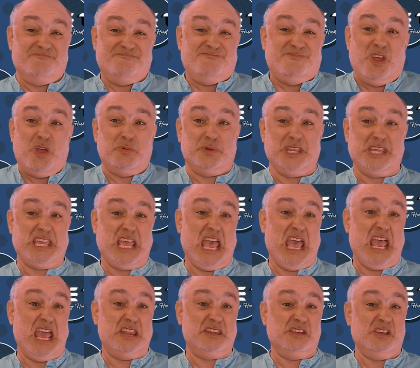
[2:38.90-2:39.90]
nobody
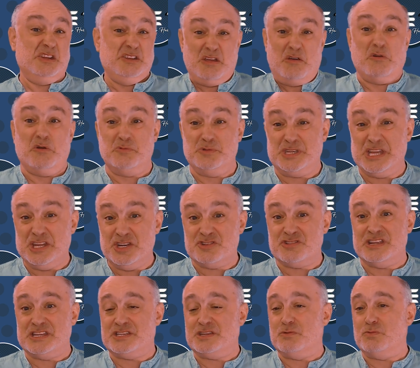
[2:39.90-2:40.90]
cared. No one was
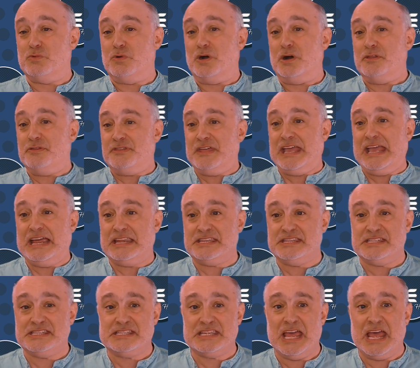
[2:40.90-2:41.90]
interested in what they had
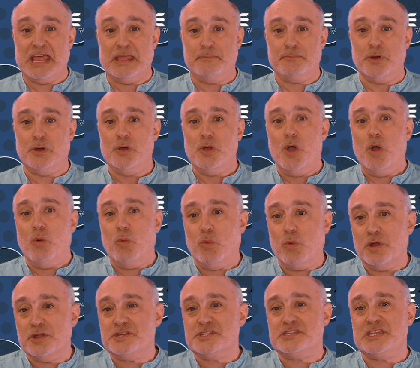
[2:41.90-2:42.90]
to say. But
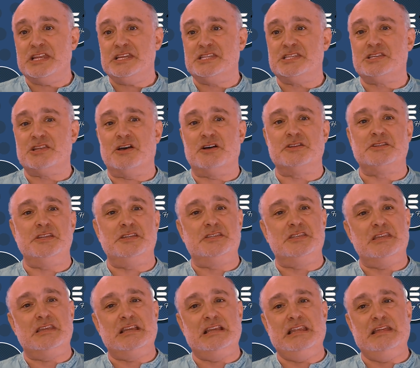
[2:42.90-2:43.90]
once they'd started
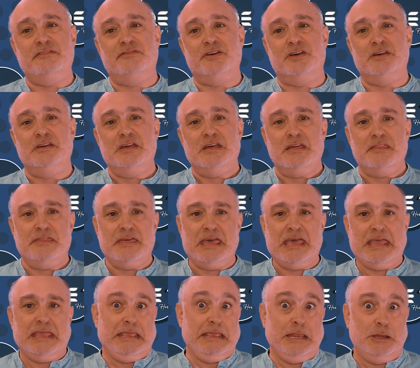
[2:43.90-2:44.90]
to deliver
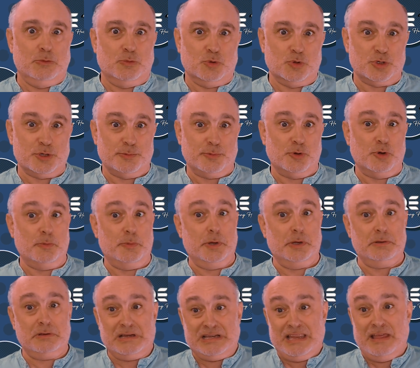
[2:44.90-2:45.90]
their inaudible
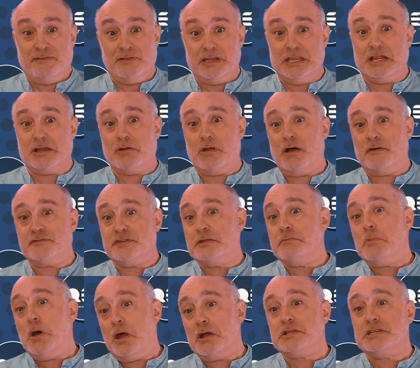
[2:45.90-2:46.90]
but cleverly crafted
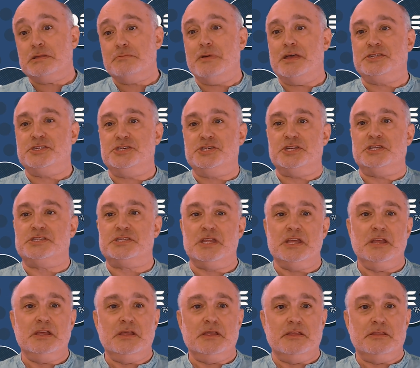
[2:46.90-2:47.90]
marketing messages,
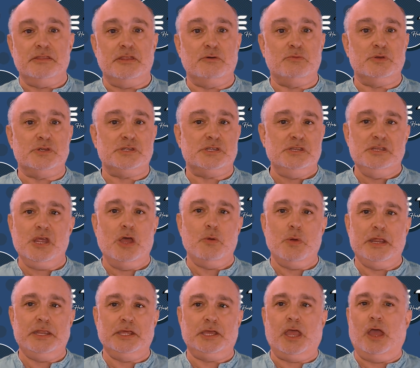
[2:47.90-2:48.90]
there was
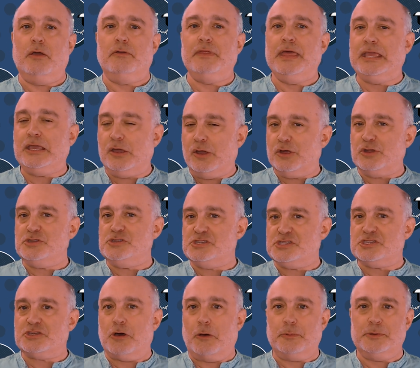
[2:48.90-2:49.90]
nowhere to go. They couldn't
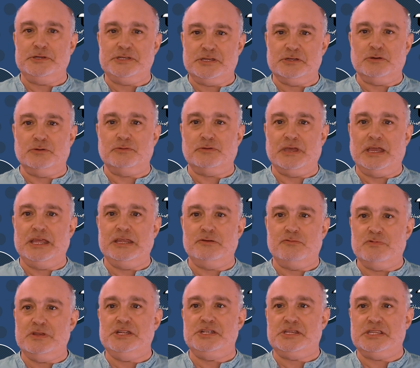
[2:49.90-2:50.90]
stop until they'd
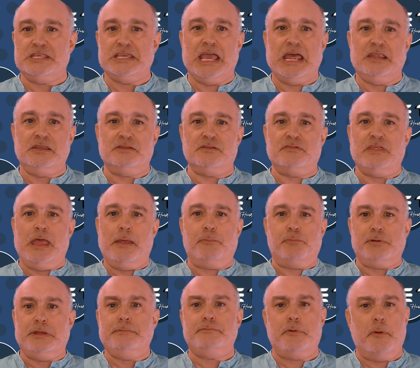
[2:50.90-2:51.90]
reached the end of their
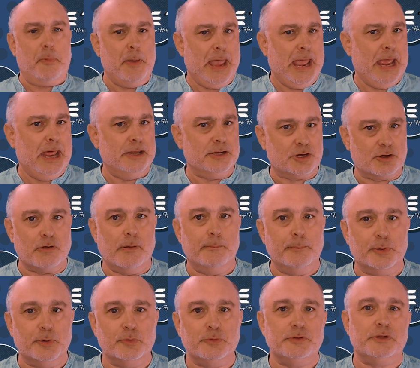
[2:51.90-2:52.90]
pre-prepared
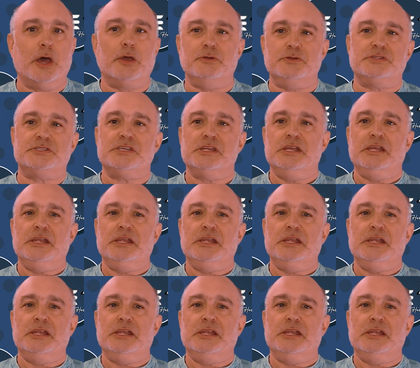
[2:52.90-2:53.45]
crumpled notes.